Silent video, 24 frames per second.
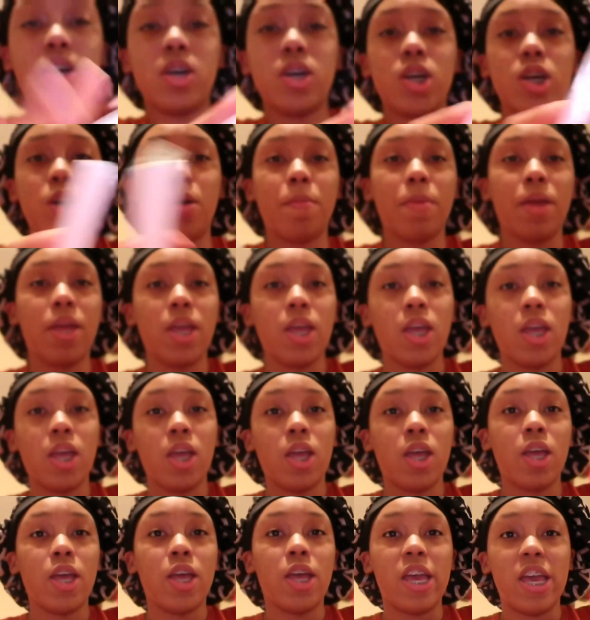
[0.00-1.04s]
um
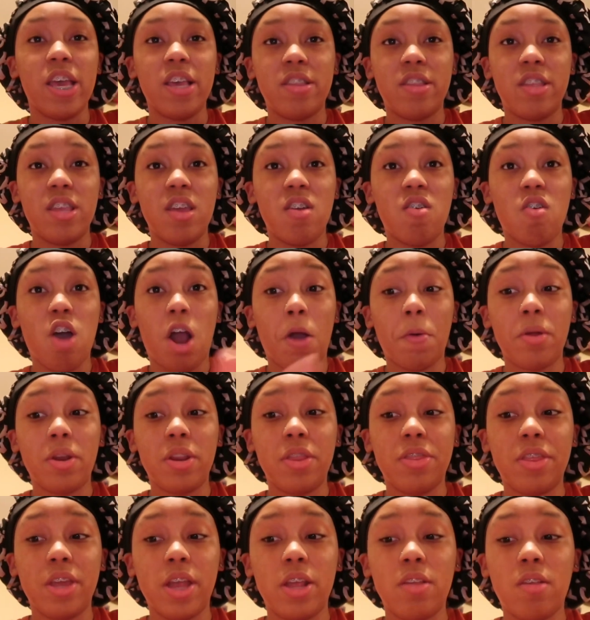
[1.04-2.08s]
S D card
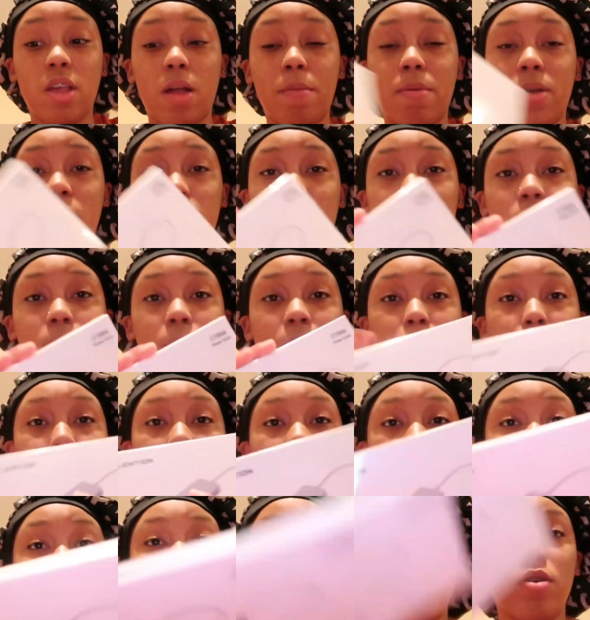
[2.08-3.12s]
reader thing, so I can hook it up to my
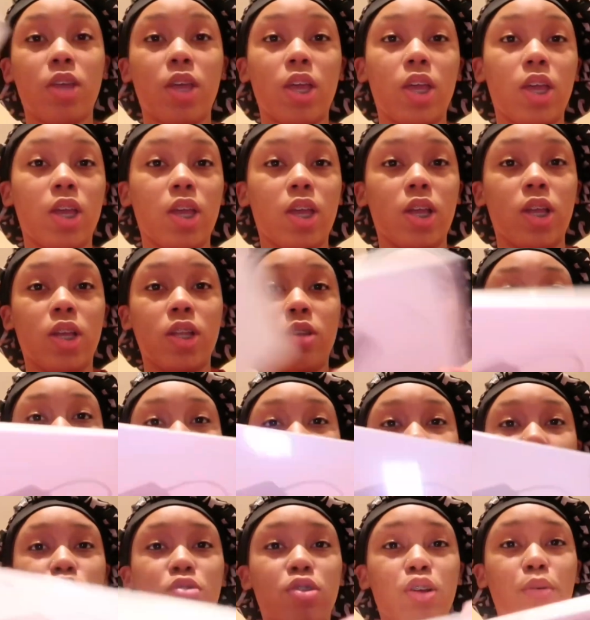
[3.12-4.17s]
MacBook and,
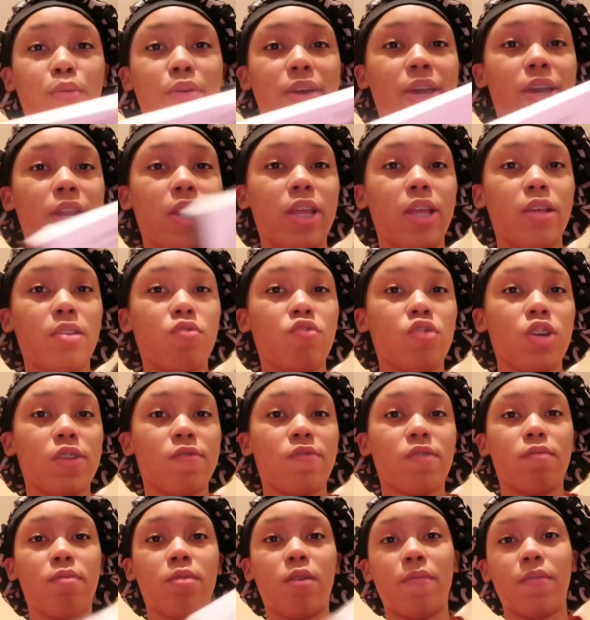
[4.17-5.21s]
you know, edit,
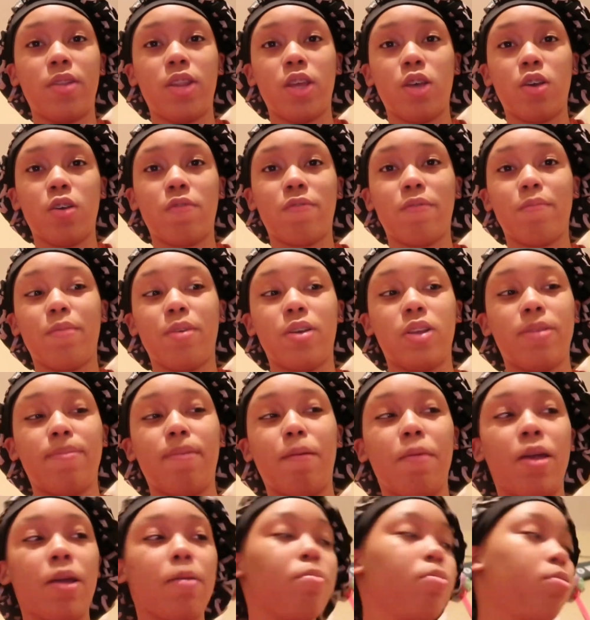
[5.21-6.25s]
transfer my videos from here to
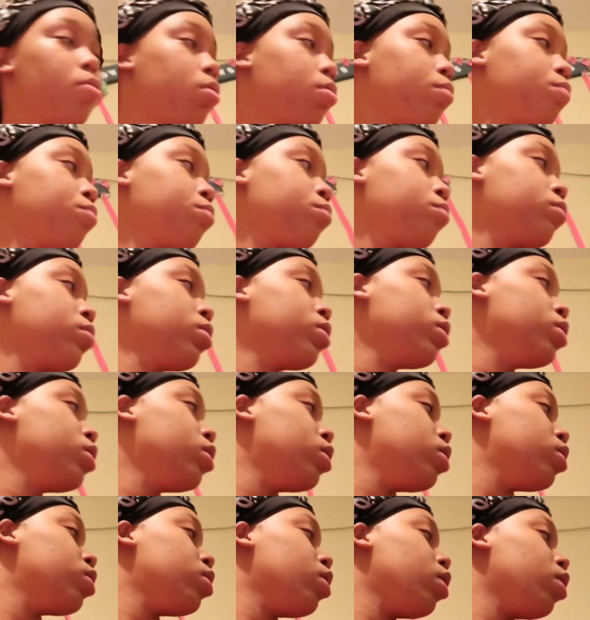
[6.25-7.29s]
my MacBook.
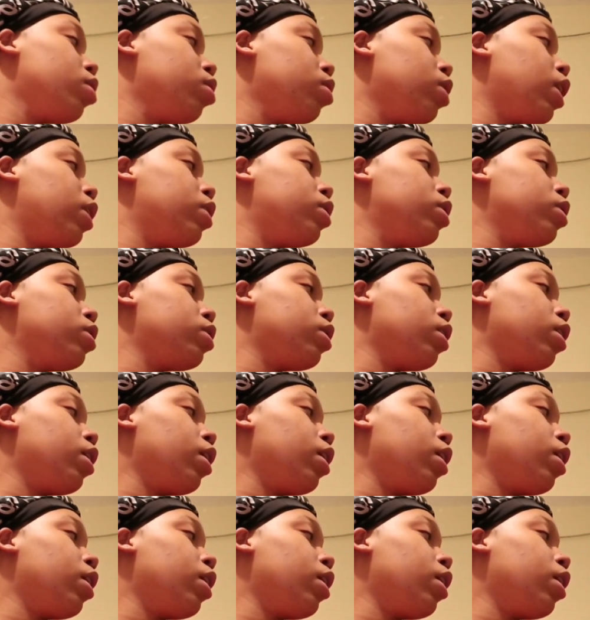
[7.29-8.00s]
So yeah, I did